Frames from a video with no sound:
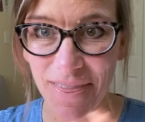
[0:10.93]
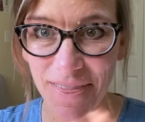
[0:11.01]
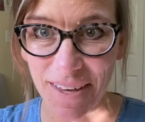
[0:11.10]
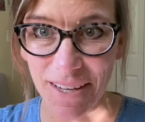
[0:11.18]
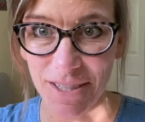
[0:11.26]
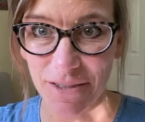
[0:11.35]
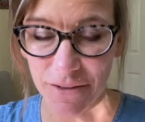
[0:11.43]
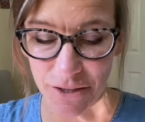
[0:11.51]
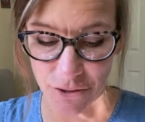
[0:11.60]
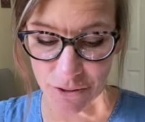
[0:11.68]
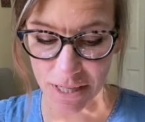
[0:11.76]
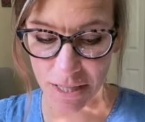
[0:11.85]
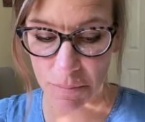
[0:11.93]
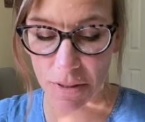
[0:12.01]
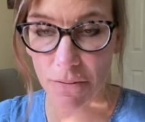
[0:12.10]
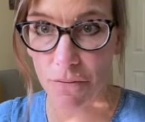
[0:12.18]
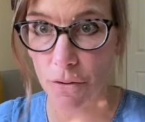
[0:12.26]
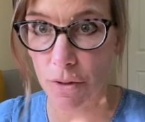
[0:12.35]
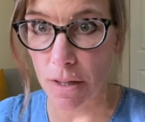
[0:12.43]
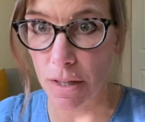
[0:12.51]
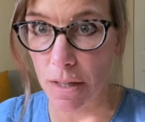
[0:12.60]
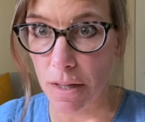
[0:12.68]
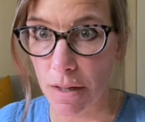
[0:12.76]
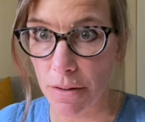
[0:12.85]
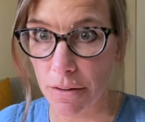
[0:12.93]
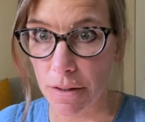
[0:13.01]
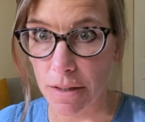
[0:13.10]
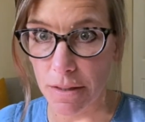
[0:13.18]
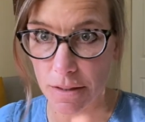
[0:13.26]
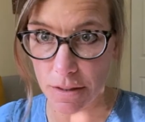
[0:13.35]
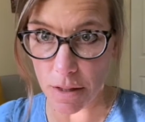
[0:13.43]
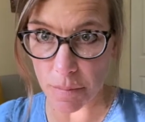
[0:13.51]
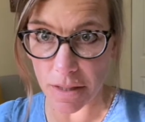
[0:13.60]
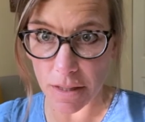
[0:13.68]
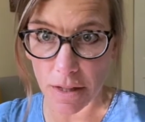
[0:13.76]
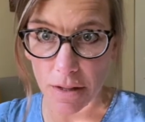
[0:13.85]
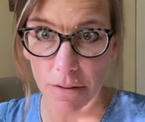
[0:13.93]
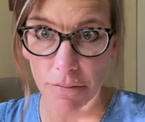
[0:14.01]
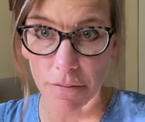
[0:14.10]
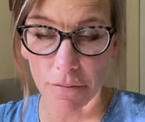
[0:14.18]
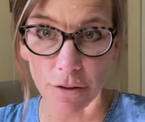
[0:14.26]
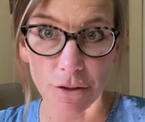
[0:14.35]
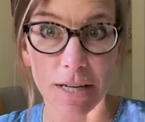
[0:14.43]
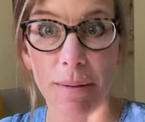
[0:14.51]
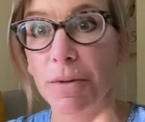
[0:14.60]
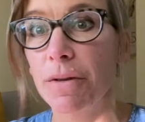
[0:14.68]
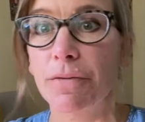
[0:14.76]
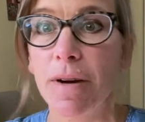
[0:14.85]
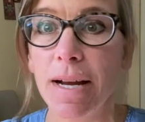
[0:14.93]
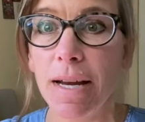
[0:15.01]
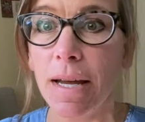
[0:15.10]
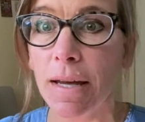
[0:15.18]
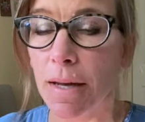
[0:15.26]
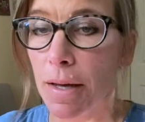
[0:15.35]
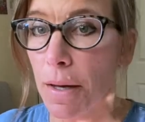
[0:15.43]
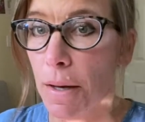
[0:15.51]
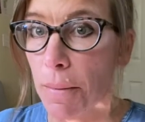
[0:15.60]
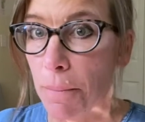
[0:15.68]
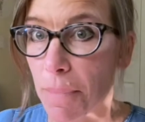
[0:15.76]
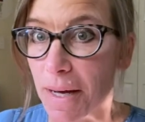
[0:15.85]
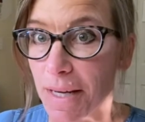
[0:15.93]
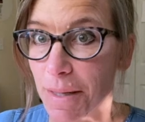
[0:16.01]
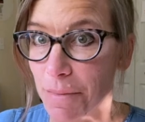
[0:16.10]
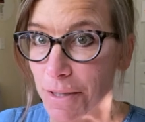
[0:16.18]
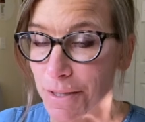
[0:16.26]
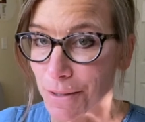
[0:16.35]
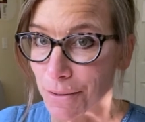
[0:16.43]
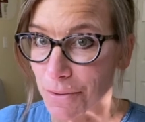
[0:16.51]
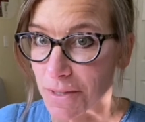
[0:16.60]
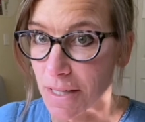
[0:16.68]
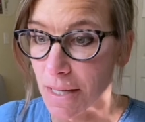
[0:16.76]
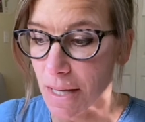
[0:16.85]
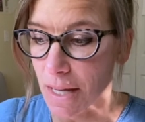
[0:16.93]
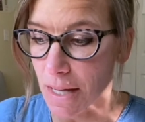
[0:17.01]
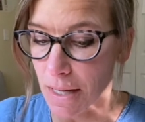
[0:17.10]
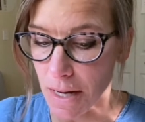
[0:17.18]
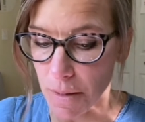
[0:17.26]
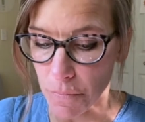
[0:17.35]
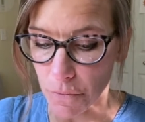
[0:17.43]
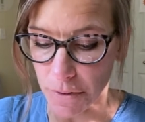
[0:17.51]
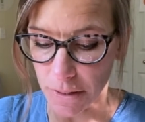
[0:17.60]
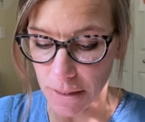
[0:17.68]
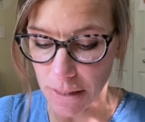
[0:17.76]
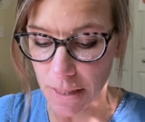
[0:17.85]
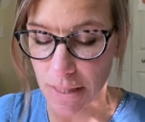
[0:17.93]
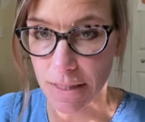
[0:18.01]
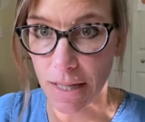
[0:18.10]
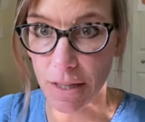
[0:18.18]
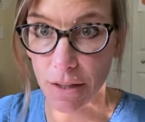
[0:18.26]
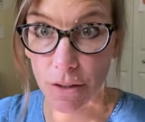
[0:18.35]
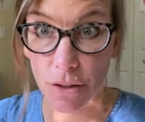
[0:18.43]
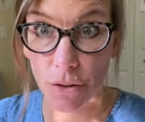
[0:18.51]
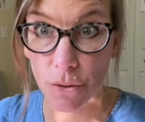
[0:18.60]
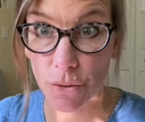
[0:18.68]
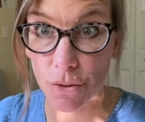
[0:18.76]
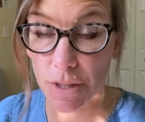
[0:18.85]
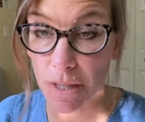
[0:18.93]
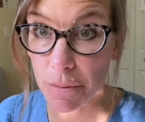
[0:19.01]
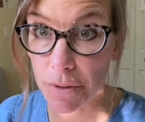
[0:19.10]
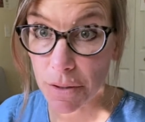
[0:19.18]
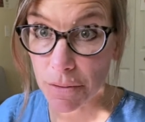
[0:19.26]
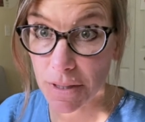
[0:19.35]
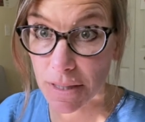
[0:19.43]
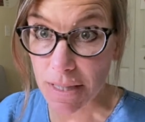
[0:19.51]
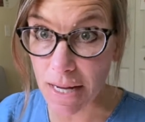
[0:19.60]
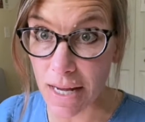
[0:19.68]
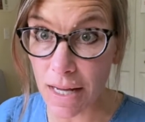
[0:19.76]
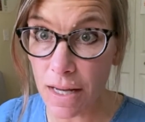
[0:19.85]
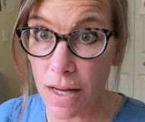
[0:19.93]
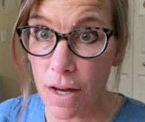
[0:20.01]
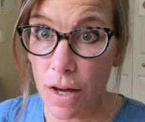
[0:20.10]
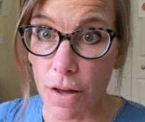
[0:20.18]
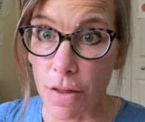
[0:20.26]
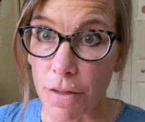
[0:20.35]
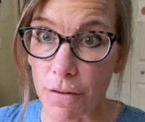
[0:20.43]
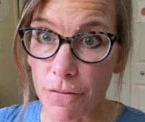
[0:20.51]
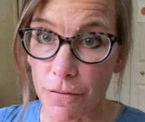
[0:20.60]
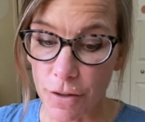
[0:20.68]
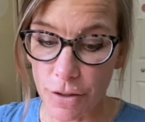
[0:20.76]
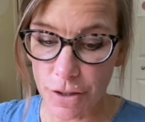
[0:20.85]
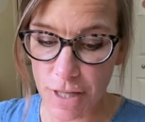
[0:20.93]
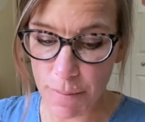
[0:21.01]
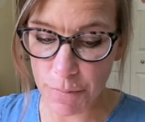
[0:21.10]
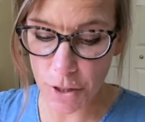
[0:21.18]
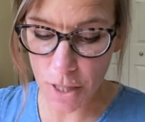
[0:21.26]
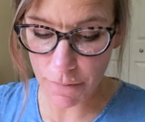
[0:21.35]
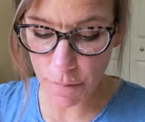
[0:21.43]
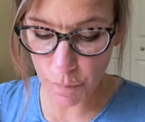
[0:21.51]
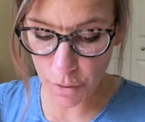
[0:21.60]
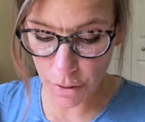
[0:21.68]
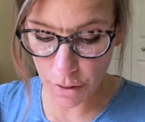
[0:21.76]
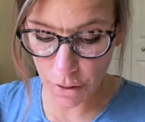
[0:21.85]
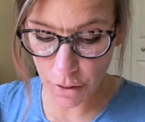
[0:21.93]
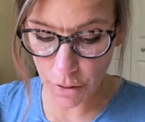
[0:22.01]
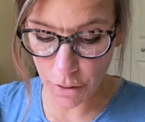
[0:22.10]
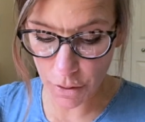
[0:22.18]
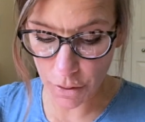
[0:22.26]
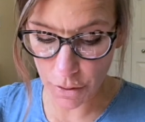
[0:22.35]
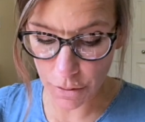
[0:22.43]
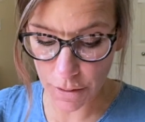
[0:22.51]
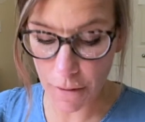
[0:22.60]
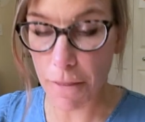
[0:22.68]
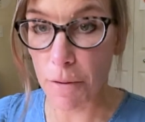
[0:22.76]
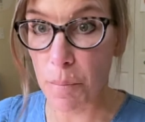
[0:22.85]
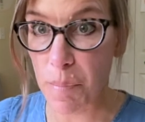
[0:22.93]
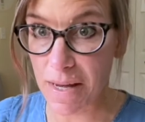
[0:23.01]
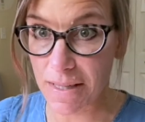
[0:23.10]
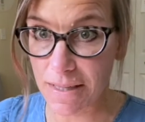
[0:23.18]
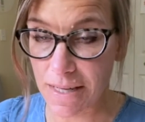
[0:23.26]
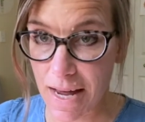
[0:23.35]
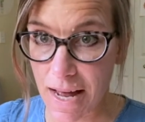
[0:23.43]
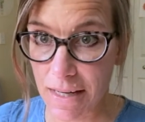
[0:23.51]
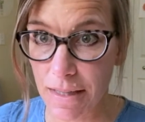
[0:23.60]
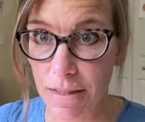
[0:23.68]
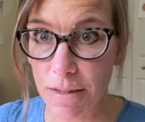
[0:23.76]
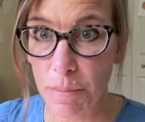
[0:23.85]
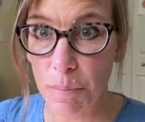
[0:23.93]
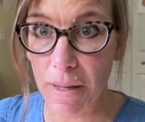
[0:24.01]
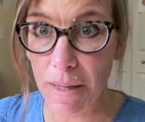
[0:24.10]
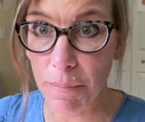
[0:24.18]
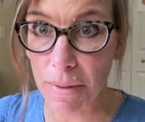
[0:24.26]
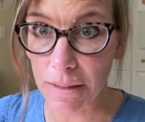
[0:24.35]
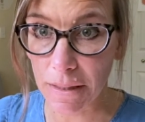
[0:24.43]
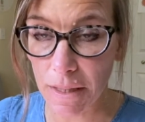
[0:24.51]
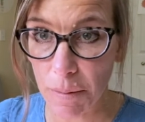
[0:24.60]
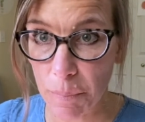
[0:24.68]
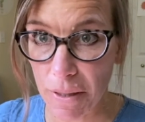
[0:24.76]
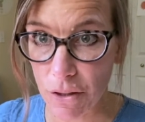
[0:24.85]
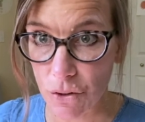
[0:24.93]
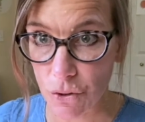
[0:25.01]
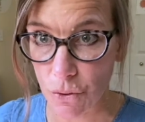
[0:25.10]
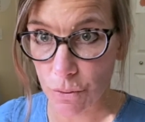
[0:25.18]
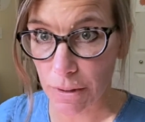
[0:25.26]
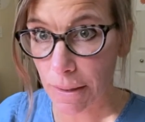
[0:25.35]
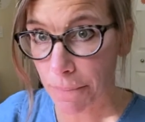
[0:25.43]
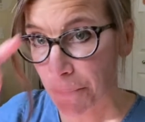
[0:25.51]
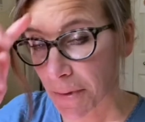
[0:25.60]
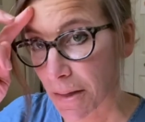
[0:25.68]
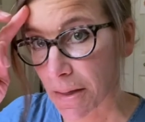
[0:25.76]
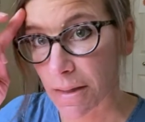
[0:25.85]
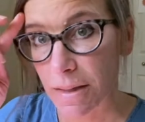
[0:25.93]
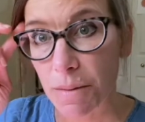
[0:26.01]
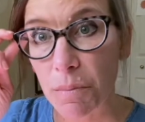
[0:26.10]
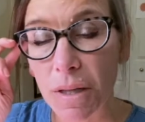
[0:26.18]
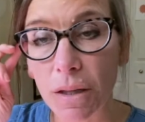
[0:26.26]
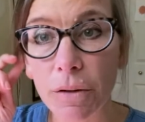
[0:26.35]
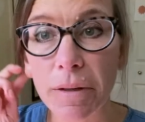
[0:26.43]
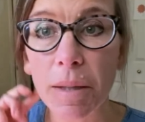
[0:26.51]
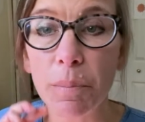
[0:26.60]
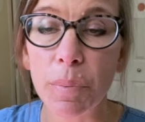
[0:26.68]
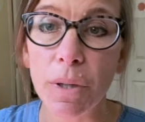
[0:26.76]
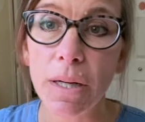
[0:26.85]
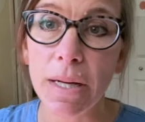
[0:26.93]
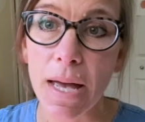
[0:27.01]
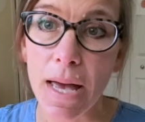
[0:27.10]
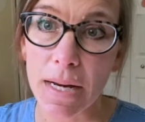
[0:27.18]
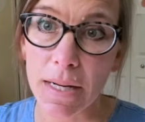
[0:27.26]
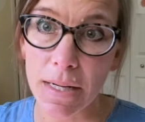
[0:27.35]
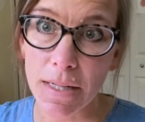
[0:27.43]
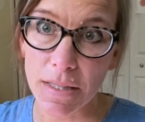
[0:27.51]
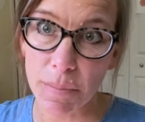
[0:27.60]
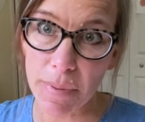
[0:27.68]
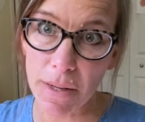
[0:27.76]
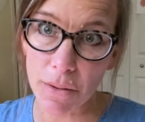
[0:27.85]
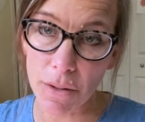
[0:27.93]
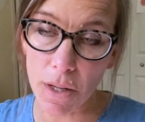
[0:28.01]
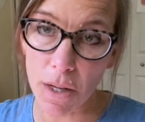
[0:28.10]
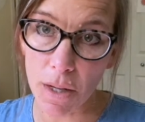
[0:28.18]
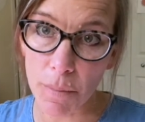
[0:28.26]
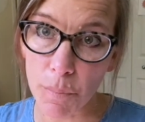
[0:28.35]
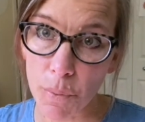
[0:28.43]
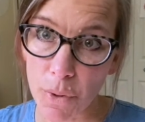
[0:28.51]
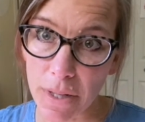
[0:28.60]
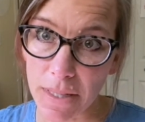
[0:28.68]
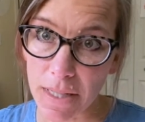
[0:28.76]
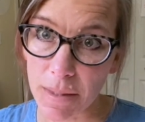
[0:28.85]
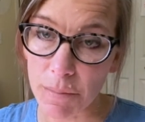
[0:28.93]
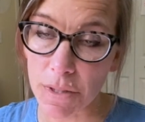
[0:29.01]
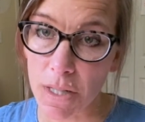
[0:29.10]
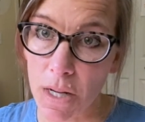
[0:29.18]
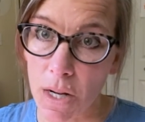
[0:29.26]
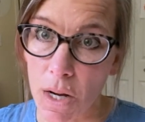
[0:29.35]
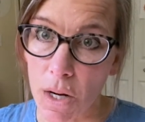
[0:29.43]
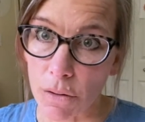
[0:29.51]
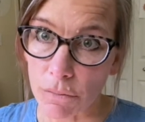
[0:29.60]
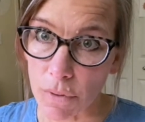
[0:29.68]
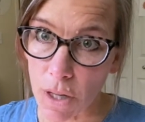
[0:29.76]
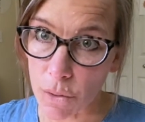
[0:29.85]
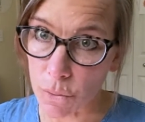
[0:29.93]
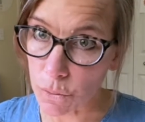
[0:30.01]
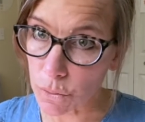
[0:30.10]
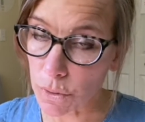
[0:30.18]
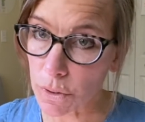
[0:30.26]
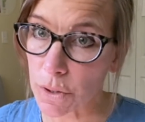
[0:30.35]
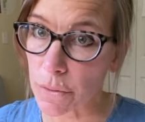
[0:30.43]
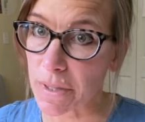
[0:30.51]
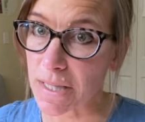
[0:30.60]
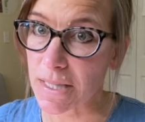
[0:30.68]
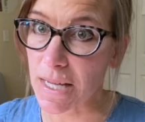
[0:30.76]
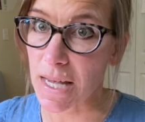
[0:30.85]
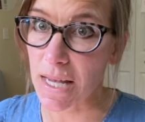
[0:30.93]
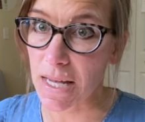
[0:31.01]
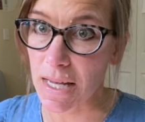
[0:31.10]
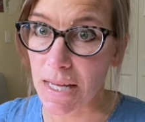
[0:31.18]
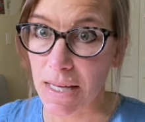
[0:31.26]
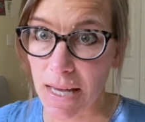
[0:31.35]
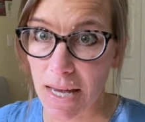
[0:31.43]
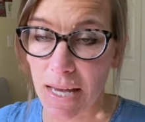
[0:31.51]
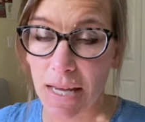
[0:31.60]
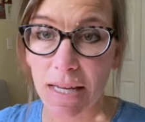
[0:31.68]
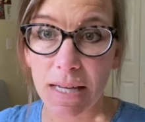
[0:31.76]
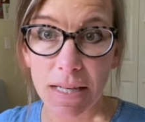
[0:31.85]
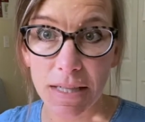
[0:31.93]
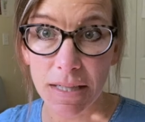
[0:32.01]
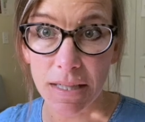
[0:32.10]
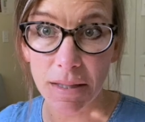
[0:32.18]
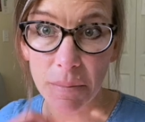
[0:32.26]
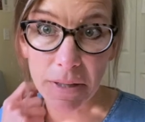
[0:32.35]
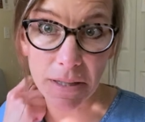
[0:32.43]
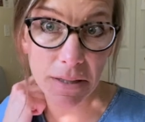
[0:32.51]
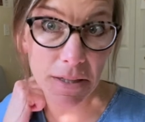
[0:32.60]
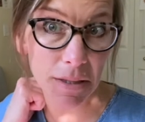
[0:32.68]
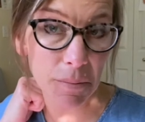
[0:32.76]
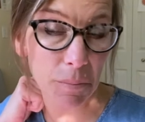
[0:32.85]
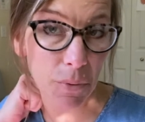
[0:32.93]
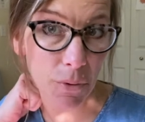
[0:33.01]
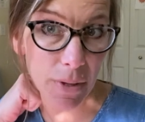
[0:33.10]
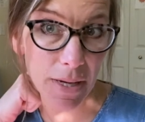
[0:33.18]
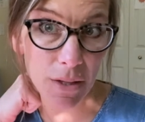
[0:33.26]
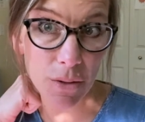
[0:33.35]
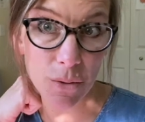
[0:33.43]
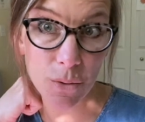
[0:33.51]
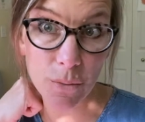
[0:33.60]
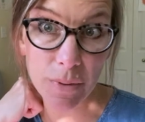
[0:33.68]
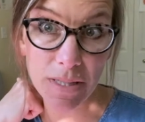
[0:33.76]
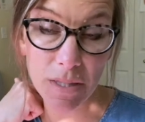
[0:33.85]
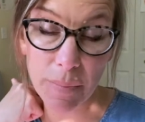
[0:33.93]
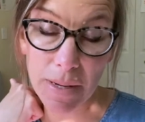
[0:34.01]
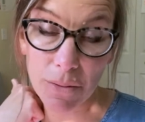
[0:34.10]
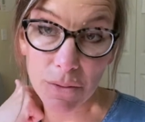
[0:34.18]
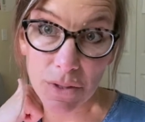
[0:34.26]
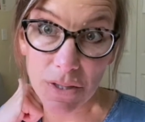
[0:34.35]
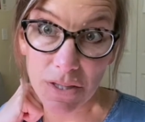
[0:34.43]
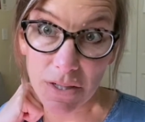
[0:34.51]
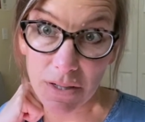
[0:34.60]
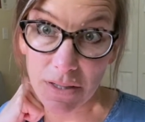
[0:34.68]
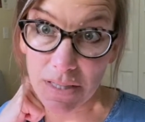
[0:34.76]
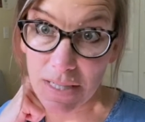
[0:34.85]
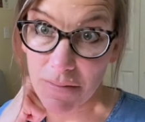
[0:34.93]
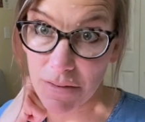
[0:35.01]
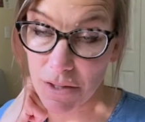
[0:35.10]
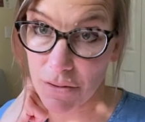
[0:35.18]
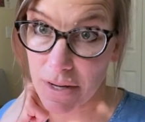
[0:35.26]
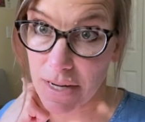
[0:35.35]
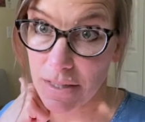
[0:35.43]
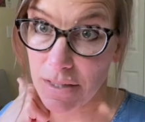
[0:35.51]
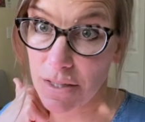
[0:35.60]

Thanks for joining me for another installment of First Chapter Friday. My name is Lucy, and I'm really excited to share with you today the first chapter of a book called The Best at It by Maulik Pancholy. This is a middle grade book, and it is about a boy named Rahul, who is a gay Indian American boy who is about to start seventh grade.